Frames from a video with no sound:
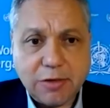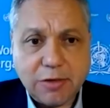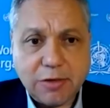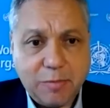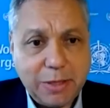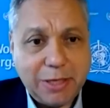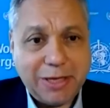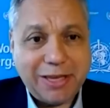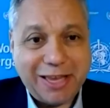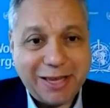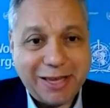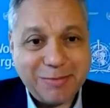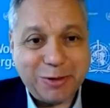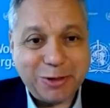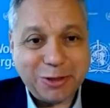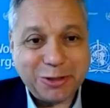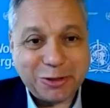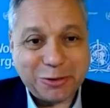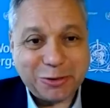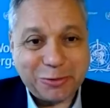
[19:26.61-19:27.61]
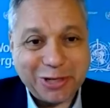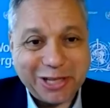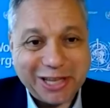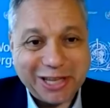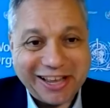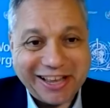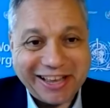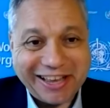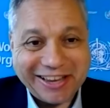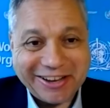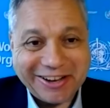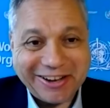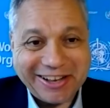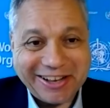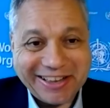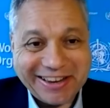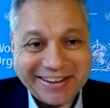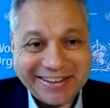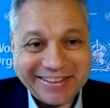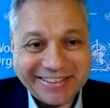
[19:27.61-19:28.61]
of being able to rely
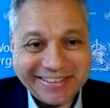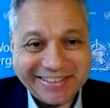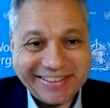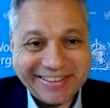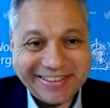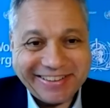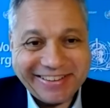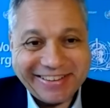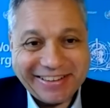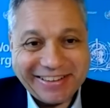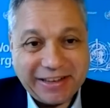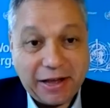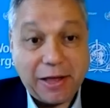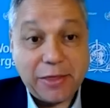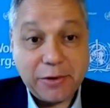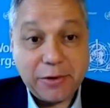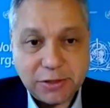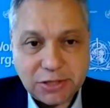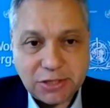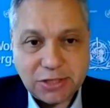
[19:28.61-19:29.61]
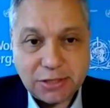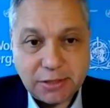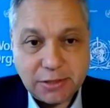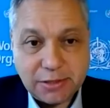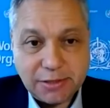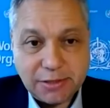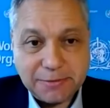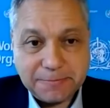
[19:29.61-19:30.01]
on others.